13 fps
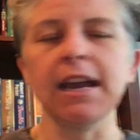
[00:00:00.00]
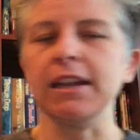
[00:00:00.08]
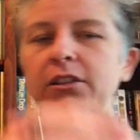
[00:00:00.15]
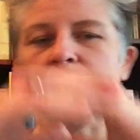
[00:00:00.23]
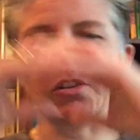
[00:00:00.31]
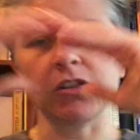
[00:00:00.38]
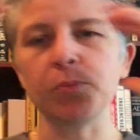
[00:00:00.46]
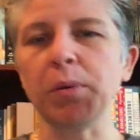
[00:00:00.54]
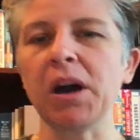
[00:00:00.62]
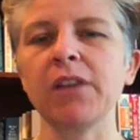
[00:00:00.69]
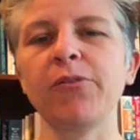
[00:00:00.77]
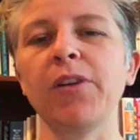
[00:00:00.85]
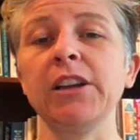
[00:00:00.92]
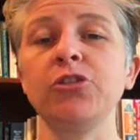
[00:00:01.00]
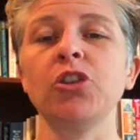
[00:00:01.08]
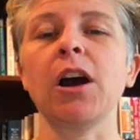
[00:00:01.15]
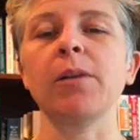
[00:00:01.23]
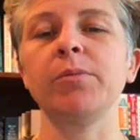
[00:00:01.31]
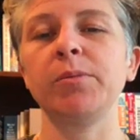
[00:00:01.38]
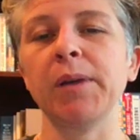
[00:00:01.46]
and it's a Spotify
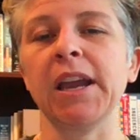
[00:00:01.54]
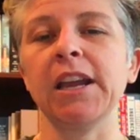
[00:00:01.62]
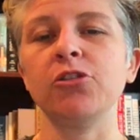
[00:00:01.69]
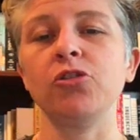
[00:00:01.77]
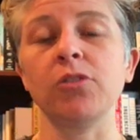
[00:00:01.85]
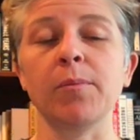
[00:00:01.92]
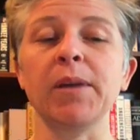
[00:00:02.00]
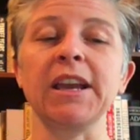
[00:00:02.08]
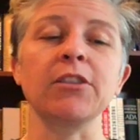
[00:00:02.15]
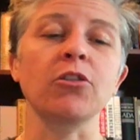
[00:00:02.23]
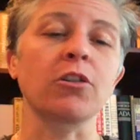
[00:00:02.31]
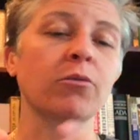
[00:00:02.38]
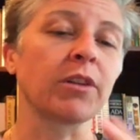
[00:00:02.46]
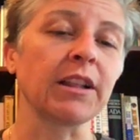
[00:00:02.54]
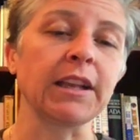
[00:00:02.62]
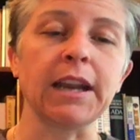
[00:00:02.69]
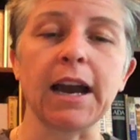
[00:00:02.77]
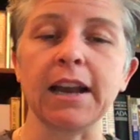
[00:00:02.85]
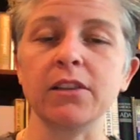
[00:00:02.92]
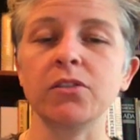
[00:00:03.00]
jobs page. You can make it look really
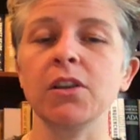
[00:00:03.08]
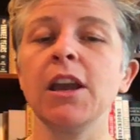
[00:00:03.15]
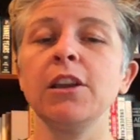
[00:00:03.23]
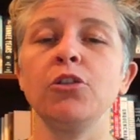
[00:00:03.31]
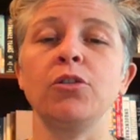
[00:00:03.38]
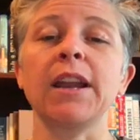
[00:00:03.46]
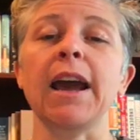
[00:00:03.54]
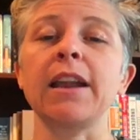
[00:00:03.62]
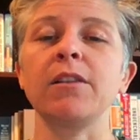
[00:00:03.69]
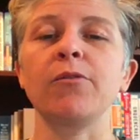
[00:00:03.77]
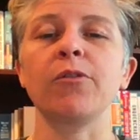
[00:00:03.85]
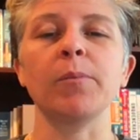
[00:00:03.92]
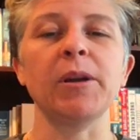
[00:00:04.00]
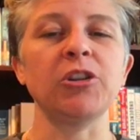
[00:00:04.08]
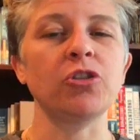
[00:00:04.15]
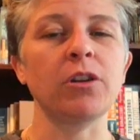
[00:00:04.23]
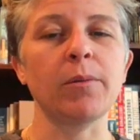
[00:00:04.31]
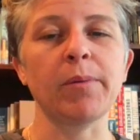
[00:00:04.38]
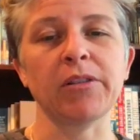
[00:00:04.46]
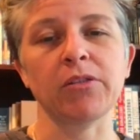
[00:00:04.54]
nice. You can add
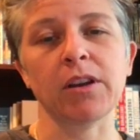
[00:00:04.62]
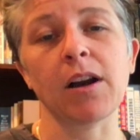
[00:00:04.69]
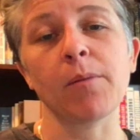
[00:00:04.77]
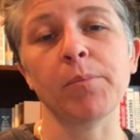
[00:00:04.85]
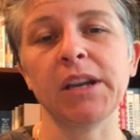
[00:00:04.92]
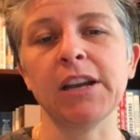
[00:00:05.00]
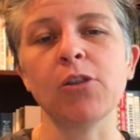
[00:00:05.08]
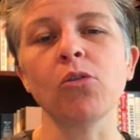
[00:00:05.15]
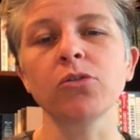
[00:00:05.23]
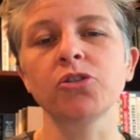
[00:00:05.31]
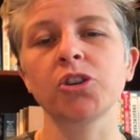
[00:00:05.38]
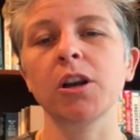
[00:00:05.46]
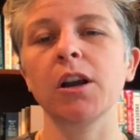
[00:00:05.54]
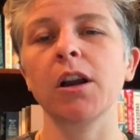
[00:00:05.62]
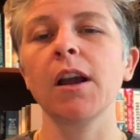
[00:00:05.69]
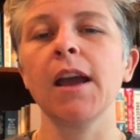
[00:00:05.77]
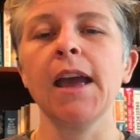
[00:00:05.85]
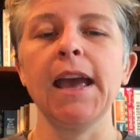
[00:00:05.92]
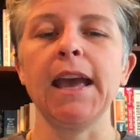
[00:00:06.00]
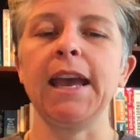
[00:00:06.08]
information about the company culture,
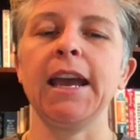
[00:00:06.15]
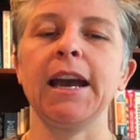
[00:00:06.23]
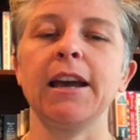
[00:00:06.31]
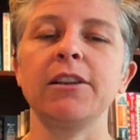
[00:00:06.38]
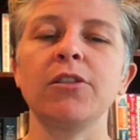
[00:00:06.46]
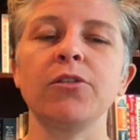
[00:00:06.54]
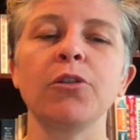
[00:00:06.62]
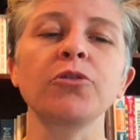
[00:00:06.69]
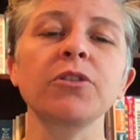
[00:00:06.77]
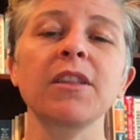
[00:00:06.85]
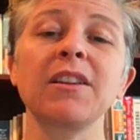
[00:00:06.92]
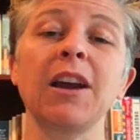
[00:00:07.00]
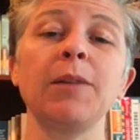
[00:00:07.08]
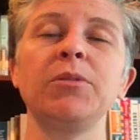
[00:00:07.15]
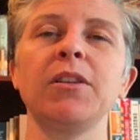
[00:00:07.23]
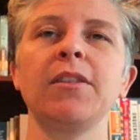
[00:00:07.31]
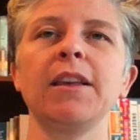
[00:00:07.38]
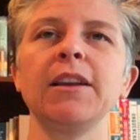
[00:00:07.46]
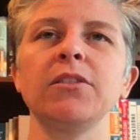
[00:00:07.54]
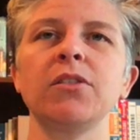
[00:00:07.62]
and those are the types of
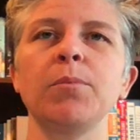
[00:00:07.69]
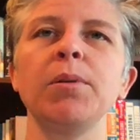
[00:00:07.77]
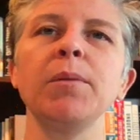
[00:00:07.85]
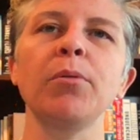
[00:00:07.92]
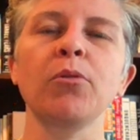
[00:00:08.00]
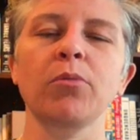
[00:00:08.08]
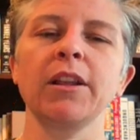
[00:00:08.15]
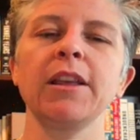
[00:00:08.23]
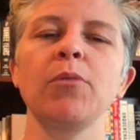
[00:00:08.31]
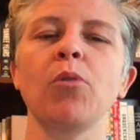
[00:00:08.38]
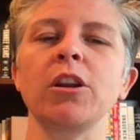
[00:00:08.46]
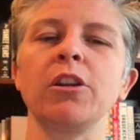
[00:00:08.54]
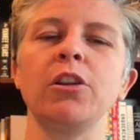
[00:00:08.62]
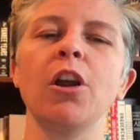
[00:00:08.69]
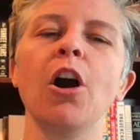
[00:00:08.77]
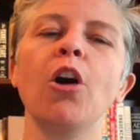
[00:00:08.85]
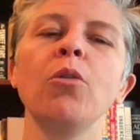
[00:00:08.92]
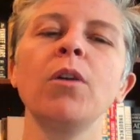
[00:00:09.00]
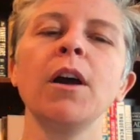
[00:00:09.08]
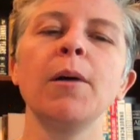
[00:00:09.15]
things that people really want to
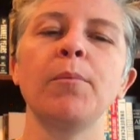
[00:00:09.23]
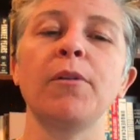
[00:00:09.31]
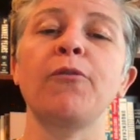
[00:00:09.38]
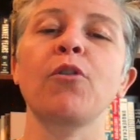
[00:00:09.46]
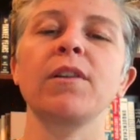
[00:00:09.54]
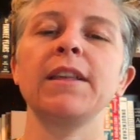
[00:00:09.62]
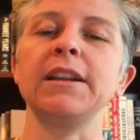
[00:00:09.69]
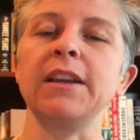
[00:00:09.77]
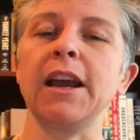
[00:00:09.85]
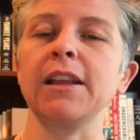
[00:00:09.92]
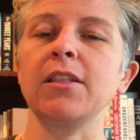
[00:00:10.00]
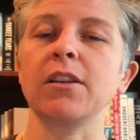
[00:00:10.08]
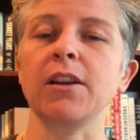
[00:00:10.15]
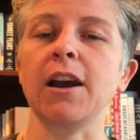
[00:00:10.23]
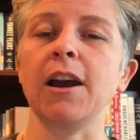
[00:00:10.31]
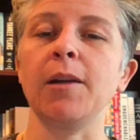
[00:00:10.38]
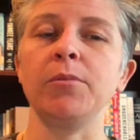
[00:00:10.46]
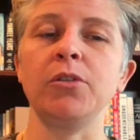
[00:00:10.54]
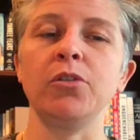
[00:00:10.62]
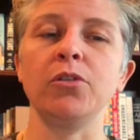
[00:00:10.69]
know before they take the
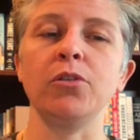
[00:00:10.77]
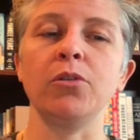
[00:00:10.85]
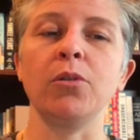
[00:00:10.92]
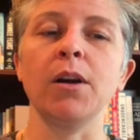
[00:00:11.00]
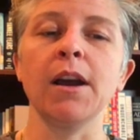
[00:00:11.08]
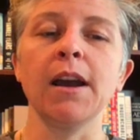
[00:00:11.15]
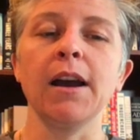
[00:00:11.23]
time to